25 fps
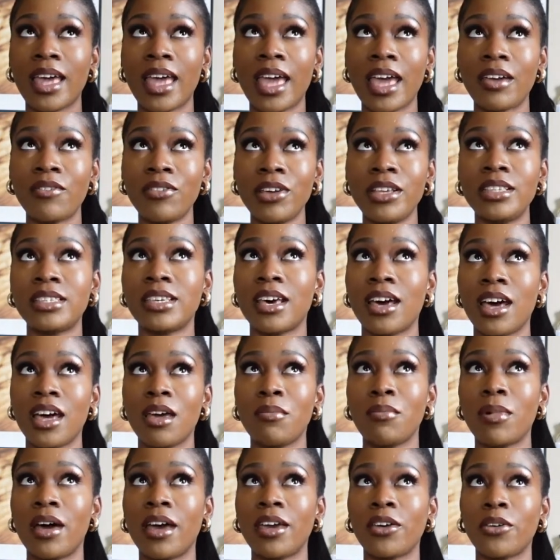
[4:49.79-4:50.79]
every
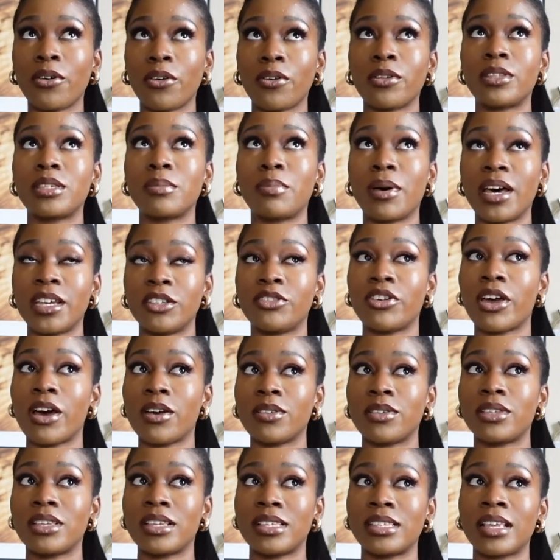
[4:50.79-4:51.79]
time I go to buy
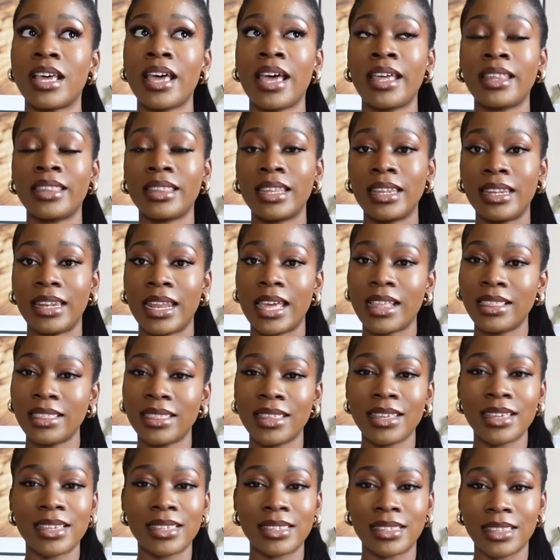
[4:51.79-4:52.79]
trousers, the length
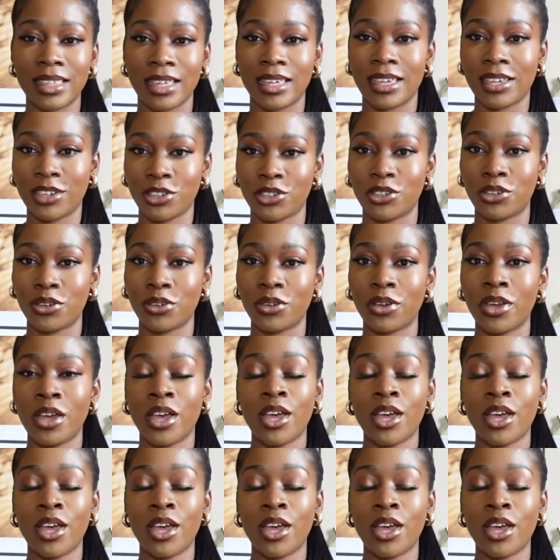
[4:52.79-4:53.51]
is the issue.